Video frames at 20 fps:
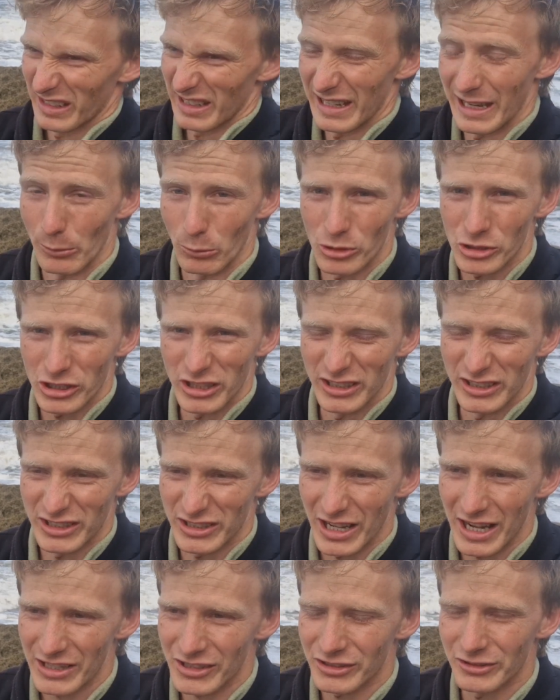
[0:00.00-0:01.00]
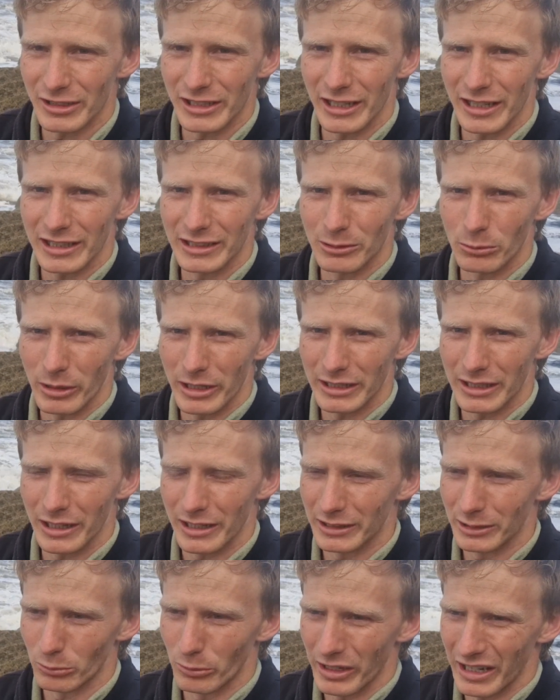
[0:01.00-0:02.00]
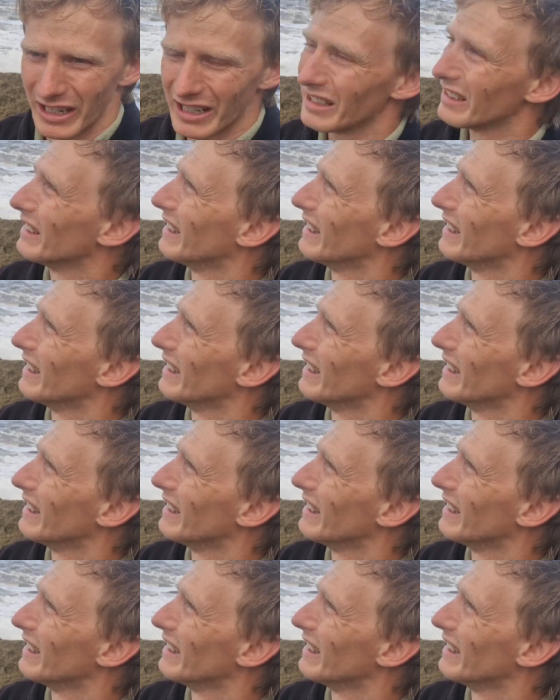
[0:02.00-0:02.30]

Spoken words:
it wasn't a disaster in a way.